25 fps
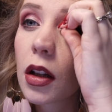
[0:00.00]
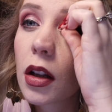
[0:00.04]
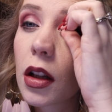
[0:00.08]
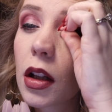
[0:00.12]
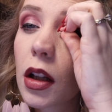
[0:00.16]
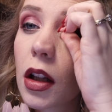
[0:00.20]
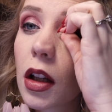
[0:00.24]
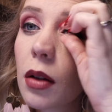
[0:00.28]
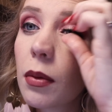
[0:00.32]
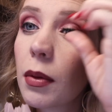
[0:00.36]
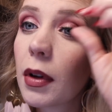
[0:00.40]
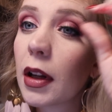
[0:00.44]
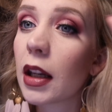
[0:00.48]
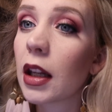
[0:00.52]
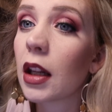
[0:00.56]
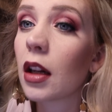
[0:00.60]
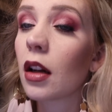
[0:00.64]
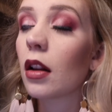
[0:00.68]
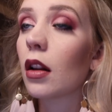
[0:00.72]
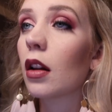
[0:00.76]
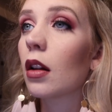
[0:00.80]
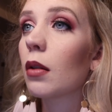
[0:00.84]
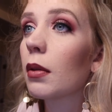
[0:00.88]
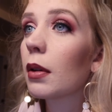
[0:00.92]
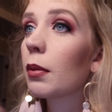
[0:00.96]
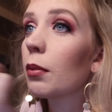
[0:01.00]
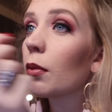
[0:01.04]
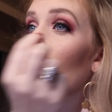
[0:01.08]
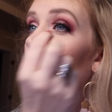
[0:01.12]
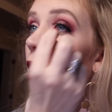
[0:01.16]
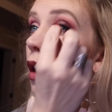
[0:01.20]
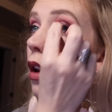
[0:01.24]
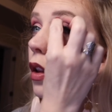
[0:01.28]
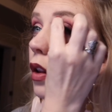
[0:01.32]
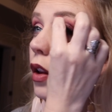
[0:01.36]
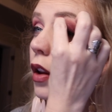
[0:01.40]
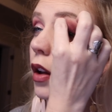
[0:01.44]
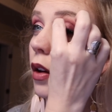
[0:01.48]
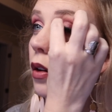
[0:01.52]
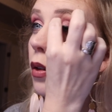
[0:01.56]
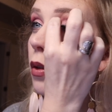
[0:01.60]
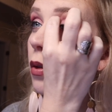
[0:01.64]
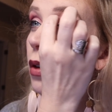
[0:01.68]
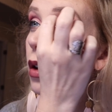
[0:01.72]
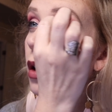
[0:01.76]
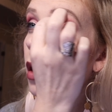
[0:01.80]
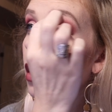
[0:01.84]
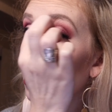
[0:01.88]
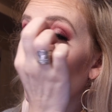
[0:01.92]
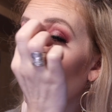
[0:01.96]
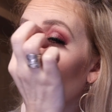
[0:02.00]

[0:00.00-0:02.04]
I think I might need a little bit more glue